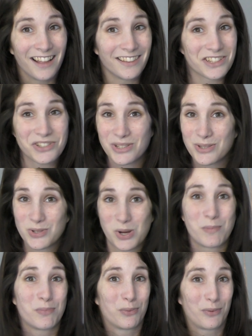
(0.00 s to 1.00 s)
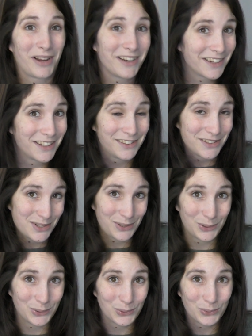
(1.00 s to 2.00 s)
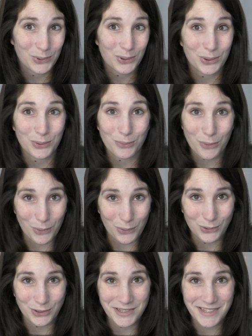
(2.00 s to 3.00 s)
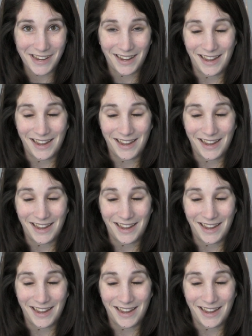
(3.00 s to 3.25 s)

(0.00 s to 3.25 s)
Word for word: Let's just jump right into the roles,